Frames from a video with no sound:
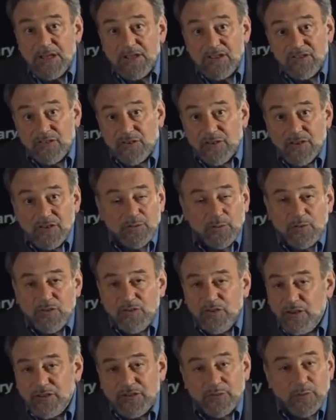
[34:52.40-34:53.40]
is that this was
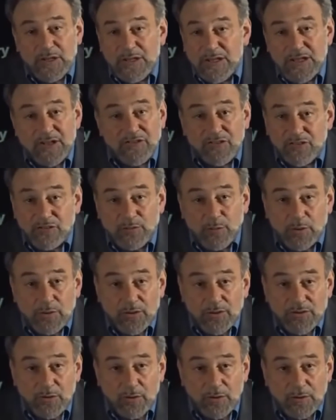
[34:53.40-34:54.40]
not a religious war
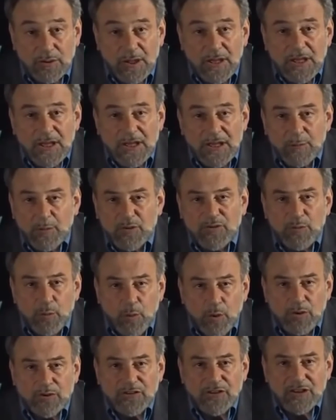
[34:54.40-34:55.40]
at all. It was a
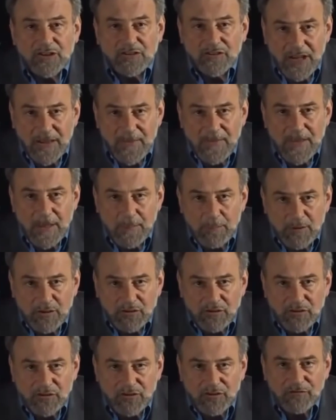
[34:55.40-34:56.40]
war to contain the
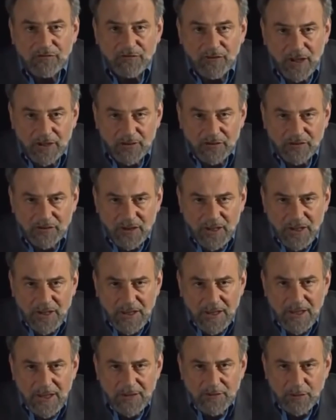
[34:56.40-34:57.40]
ambitions of France,
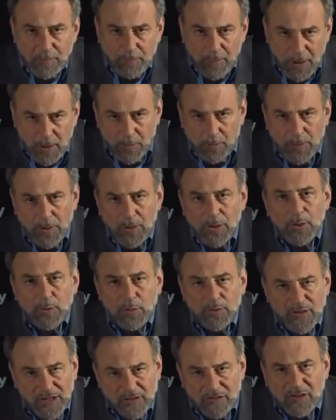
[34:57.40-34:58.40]
and the Pope
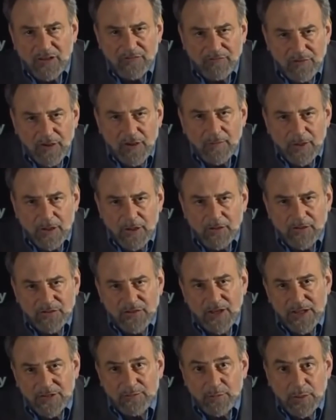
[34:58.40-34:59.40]
was actually firmly on the
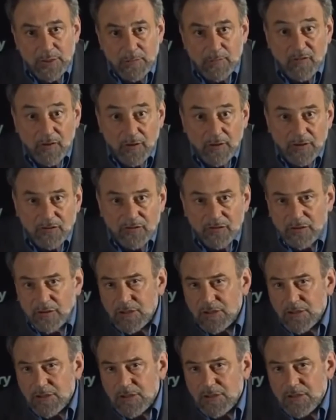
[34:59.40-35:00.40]
side of William of Orange.
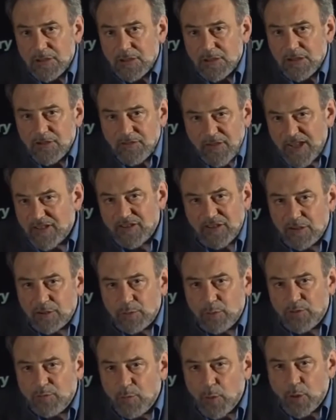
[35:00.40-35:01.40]
The Vatican
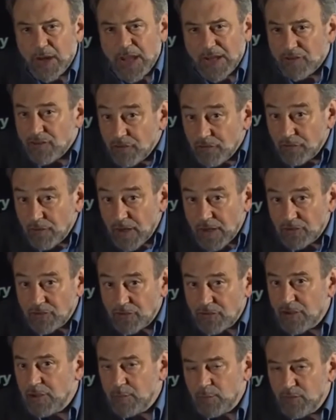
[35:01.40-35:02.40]
was more
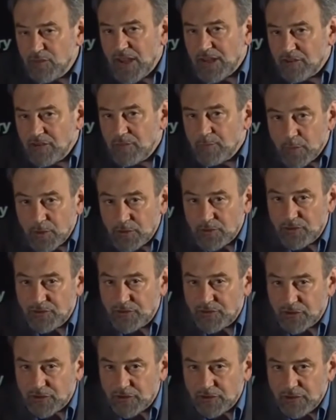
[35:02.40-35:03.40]
anti-French than it was
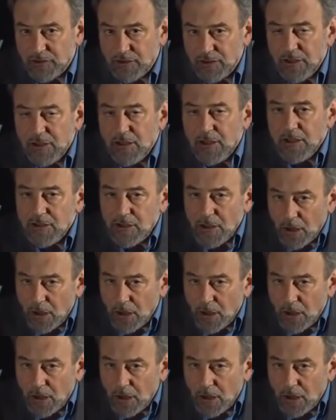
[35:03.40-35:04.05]
anti-Protestant. The